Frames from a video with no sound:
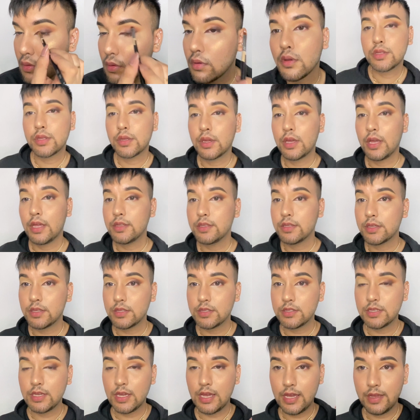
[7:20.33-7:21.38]
So guys, you can
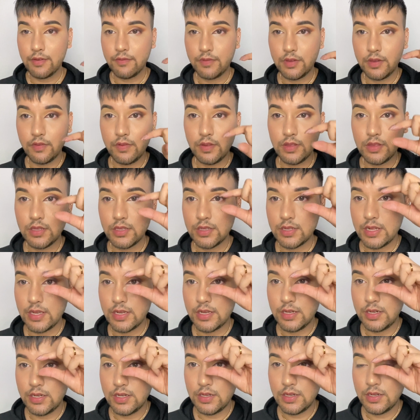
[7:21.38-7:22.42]
see I have given this like
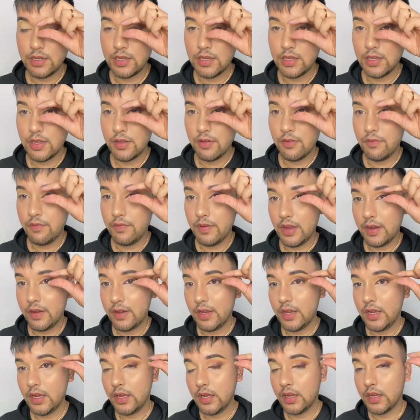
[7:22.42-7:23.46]
a
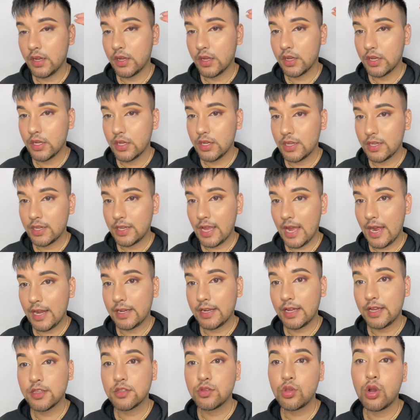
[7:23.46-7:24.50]
very cat
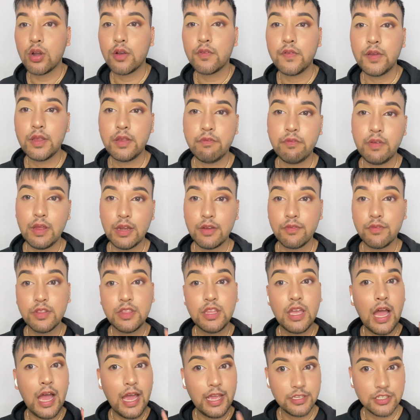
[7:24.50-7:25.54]
eye sort of effect with the
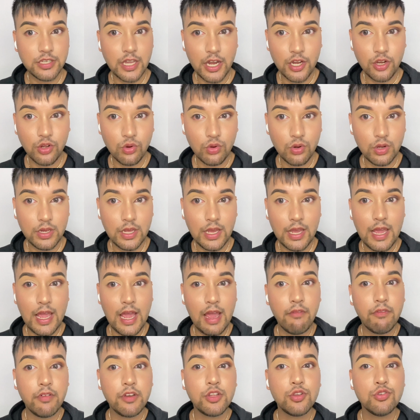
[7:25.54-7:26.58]
eyeshadow only. I
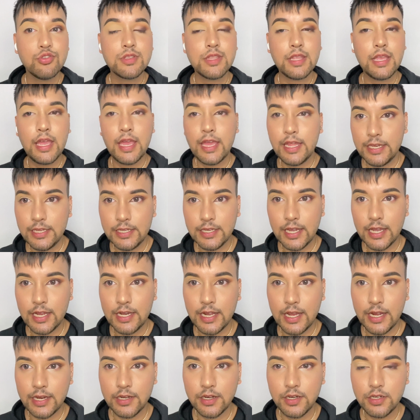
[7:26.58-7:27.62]
haven't used any
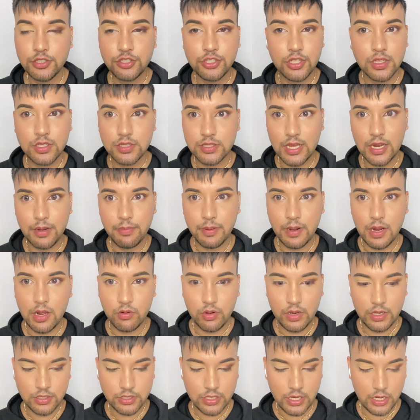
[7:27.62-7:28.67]
eyeliner, just that brown
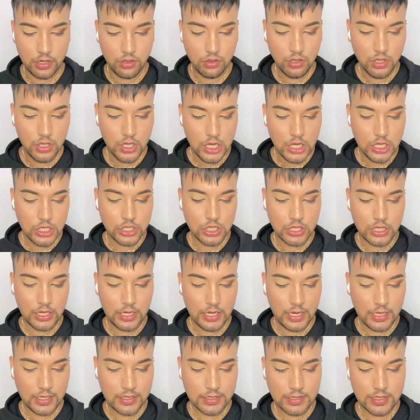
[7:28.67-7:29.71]
eyeshadow. So the
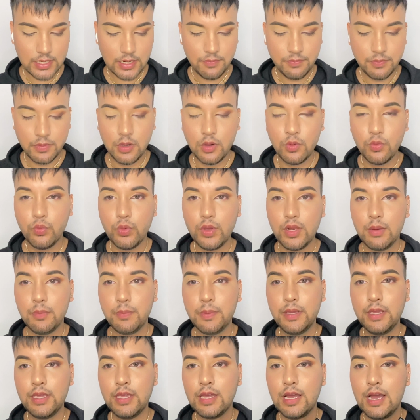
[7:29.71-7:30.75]
next step will
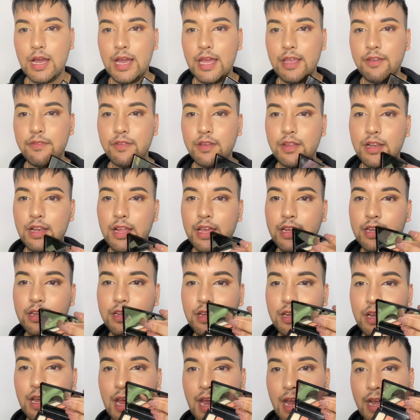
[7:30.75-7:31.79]
be, I feel like
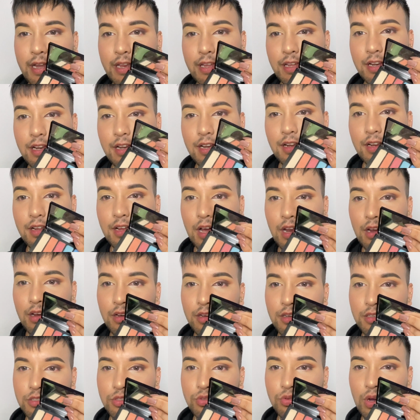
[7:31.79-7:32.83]
adding a little
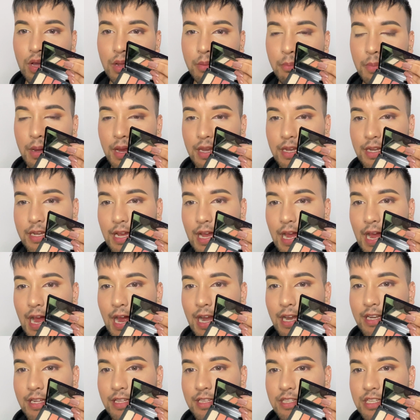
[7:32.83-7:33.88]
color, so I might
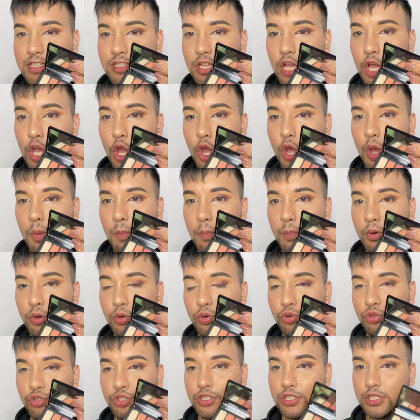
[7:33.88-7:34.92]
add this
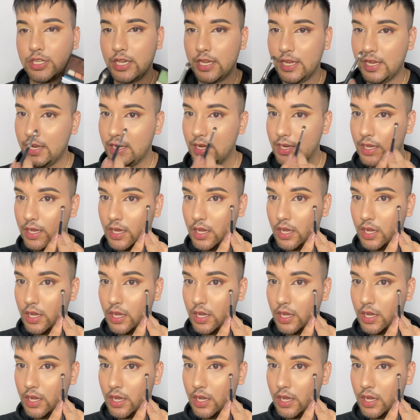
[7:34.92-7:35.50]
blue shade